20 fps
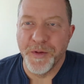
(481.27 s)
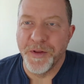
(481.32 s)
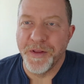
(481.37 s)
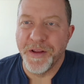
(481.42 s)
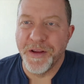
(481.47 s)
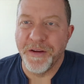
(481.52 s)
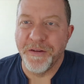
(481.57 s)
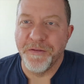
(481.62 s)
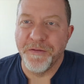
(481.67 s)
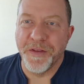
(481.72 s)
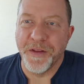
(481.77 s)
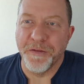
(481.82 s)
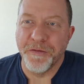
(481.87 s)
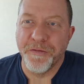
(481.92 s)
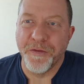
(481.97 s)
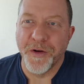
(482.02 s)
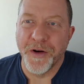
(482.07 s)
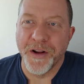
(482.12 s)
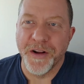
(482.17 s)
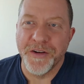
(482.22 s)
the
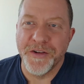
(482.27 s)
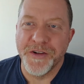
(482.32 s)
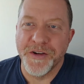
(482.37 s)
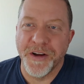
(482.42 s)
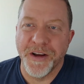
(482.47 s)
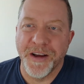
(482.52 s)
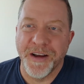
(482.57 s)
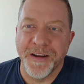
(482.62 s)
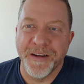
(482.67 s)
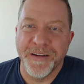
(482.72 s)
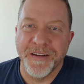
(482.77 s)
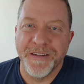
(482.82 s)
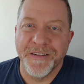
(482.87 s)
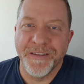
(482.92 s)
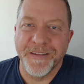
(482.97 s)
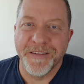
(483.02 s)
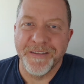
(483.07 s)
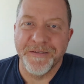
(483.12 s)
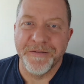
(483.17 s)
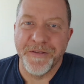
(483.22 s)
footage,
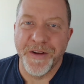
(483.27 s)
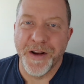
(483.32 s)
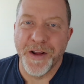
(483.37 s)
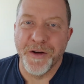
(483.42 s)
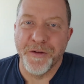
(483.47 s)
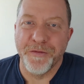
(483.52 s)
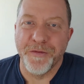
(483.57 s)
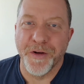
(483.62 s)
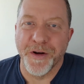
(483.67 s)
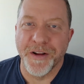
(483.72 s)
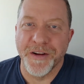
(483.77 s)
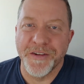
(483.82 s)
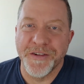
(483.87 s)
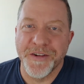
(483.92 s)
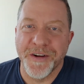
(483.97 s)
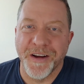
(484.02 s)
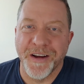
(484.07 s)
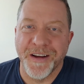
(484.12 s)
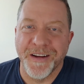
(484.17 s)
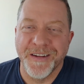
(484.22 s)
video
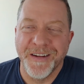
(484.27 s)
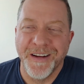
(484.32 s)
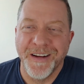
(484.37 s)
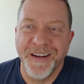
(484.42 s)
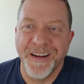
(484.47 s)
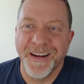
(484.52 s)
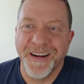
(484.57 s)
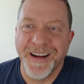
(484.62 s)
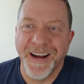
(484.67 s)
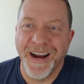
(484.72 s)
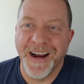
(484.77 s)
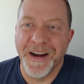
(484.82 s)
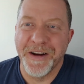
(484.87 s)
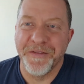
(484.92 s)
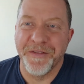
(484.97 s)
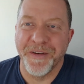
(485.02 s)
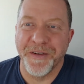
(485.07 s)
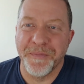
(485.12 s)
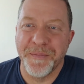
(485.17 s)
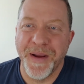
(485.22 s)
footage, kind
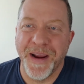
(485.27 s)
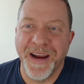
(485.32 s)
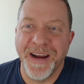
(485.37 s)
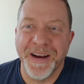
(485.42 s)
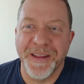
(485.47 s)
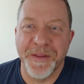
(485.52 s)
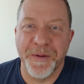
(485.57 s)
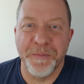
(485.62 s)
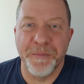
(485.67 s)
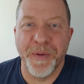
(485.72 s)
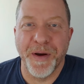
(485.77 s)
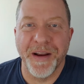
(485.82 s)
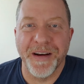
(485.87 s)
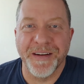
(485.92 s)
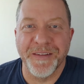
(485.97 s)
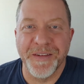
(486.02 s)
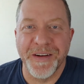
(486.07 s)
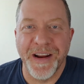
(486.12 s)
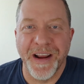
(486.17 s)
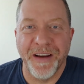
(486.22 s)
of a pain in the
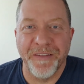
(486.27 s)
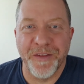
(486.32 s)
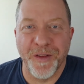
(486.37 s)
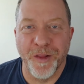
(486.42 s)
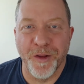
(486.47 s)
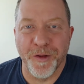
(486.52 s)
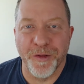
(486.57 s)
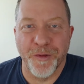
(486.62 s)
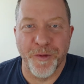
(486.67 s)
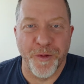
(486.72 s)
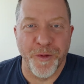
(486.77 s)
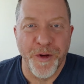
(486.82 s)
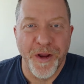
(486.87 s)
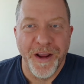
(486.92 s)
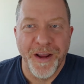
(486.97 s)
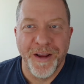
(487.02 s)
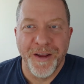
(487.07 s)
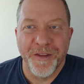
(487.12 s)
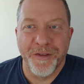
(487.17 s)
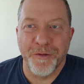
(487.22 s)
butt when you have to look through
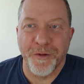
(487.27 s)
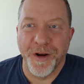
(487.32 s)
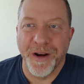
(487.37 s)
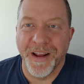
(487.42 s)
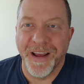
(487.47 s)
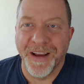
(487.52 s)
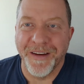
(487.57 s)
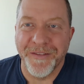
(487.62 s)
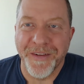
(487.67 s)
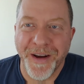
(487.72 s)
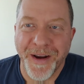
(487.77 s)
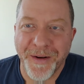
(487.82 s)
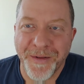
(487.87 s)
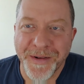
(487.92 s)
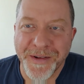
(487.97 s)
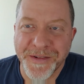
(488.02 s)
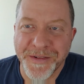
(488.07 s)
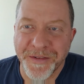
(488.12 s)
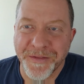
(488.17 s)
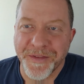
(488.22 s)
3.5
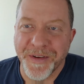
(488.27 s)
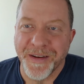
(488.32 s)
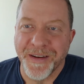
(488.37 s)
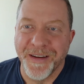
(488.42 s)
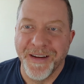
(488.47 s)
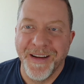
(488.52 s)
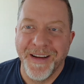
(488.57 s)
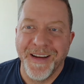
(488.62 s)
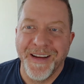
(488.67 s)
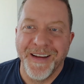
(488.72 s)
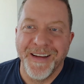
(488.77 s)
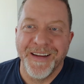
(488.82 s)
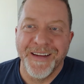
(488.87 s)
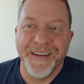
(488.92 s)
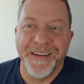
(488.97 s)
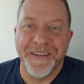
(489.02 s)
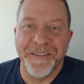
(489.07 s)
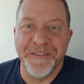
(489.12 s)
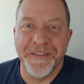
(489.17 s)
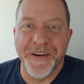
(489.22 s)
hours of
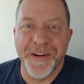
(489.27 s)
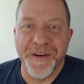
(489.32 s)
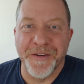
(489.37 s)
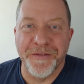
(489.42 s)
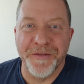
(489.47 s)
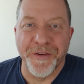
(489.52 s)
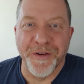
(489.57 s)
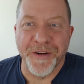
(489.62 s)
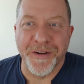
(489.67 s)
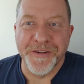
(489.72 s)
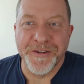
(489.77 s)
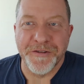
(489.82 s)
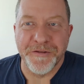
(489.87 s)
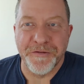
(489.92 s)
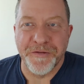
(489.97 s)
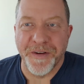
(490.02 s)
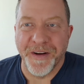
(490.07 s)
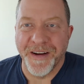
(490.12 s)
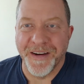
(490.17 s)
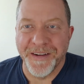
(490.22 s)
video footage to
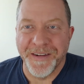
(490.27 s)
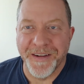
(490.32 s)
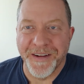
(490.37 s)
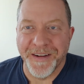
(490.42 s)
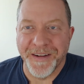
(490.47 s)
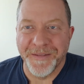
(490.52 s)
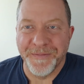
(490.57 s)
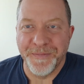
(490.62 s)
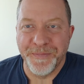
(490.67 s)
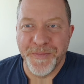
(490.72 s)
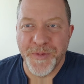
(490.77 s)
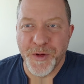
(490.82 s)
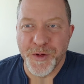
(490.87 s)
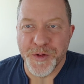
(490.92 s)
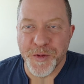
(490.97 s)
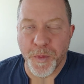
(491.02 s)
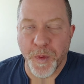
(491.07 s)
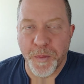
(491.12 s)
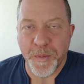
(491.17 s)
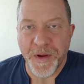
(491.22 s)
find
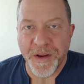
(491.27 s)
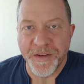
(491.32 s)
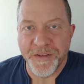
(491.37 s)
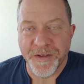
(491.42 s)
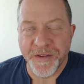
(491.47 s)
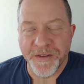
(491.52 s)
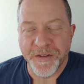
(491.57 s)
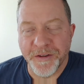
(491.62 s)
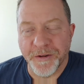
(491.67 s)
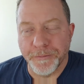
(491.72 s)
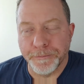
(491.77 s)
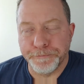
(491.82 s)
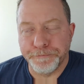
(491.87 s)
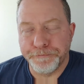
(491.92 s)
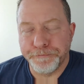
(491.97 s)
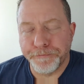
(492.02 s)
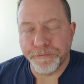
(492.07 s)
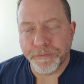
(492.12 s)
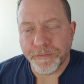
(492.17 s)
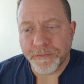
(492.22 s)
usable pieces. So
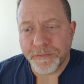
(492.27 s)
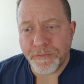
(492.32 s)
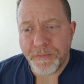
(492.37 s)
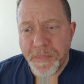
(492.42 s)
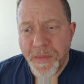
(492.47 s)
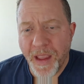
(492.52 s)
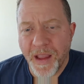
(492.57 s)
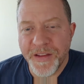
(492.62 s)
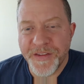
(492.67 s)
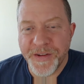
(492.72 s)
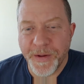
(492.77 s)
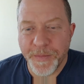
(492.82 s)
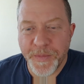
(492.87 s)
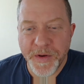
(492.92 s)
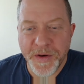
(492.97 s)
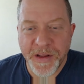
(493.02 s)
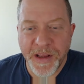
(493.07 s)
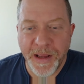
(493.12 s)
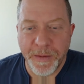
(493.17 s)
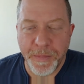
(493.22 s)
that's
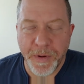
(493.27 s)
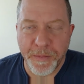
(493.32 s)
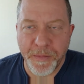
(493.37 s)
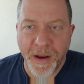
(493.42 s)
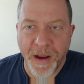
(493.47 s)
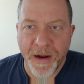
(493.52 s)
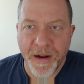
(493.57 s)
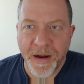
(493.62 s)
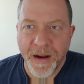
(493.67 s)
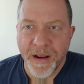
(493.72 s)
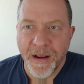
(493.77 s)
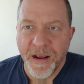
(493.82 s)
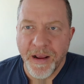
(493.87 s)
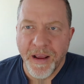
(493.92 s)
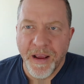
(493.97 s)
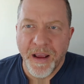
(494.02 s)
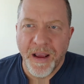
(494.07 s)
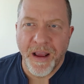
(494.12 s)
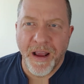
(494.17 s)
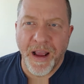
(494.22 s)
something to keep in mind.
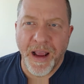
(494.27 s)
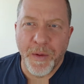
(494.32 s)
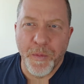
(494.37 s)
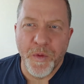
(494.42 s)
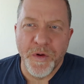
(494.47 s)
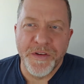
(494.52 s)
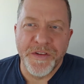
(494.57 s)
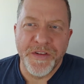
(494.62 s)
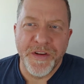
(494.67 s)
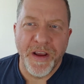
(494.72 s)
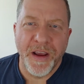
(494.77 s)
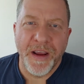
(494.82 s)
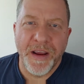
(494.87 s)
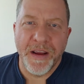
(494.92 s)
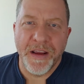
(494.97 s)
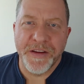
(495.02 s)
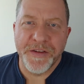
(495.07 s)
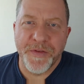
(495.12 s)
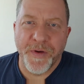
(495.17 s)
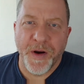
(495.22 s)
I would
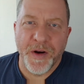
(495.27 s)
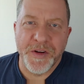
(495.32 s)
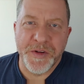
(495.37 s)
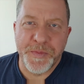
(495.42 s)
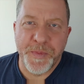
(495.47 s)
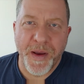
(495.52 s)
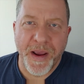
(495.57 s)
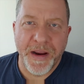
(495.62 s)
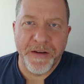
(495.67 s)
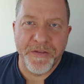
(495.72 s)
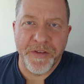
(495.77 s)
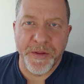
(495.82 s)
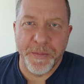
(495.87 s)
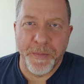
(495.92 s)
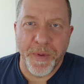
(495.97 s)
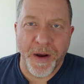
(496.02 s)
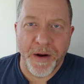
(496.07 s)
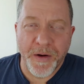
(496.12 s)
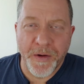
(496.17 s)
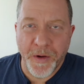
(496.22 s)
say, as far as bang for
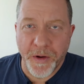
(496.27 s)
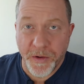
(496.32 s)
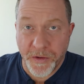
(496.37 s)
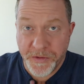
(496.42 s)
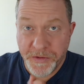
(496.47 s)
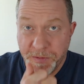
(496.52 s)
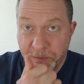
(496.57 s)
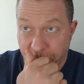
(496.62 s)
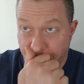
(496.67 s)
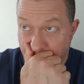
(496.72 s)
the buck goes,